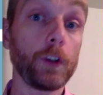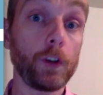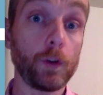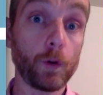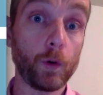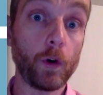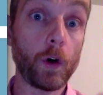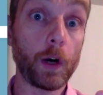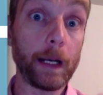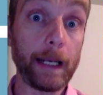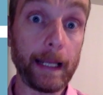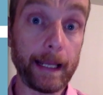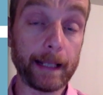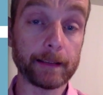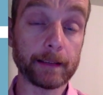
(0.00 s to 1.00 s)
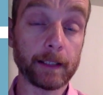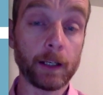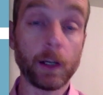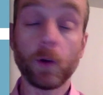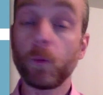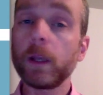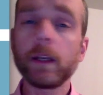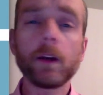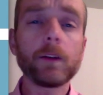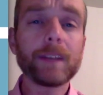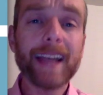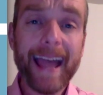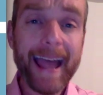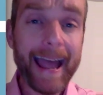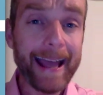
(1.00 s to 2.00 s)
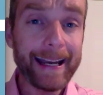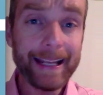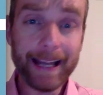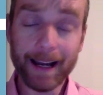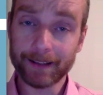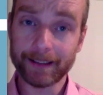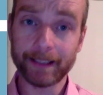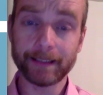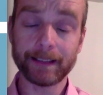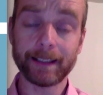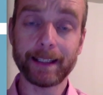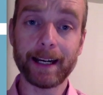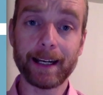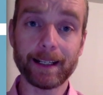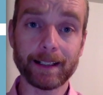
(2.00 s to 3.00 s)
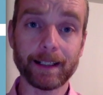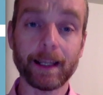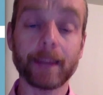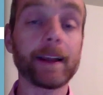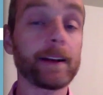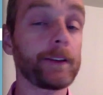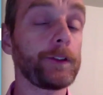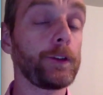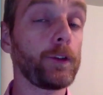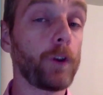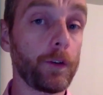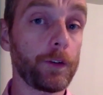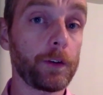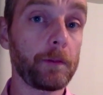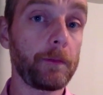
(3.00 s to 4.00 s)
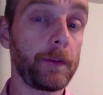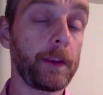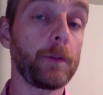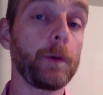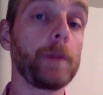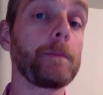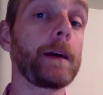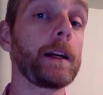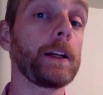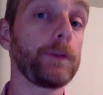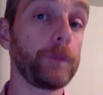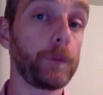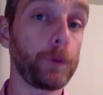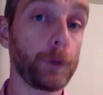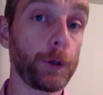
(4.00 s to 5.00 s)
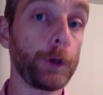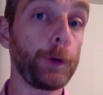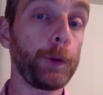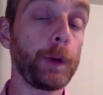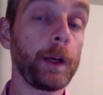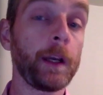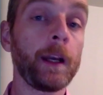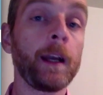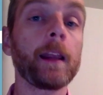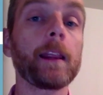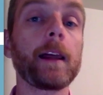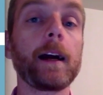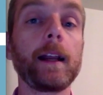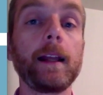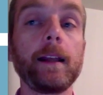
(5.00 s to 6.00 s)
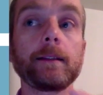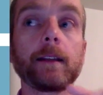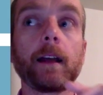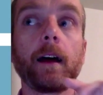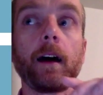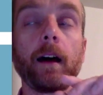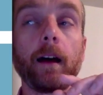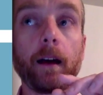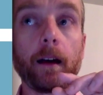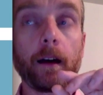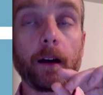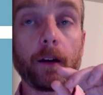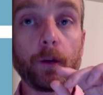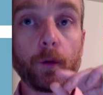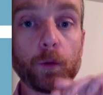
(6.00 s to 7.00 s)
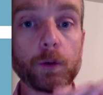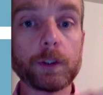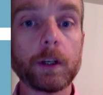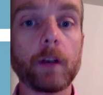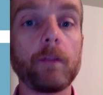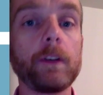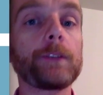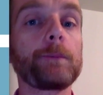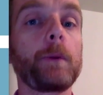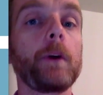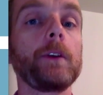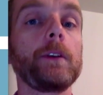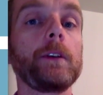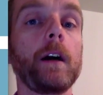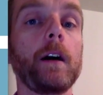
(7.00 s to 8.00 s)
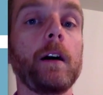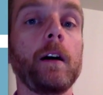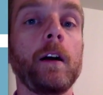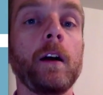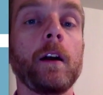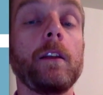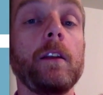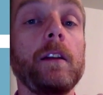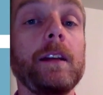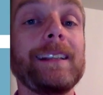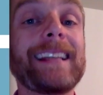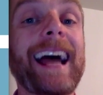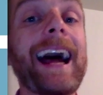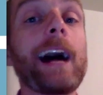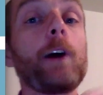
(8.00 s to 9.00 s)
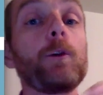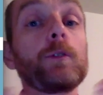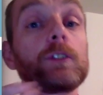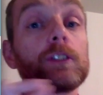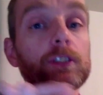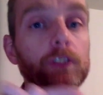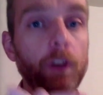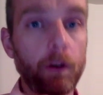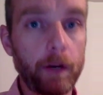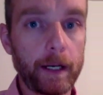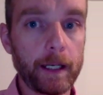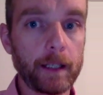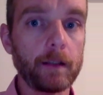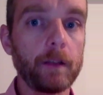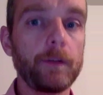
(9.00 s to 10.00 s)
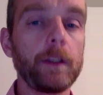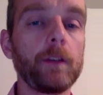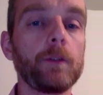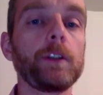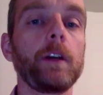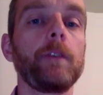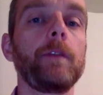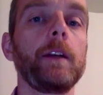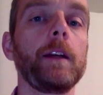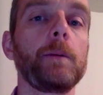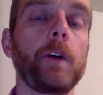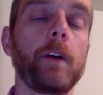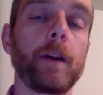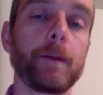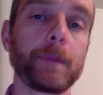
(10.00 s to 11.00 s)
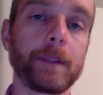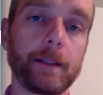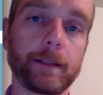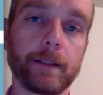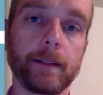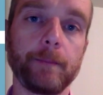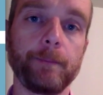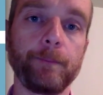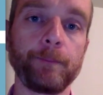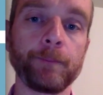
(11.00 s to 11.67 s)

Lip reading: your list. We don't get any access to that, and that's not something that we manage for you. That is an autoresponder that is outside of the Auto Affiliate Program system.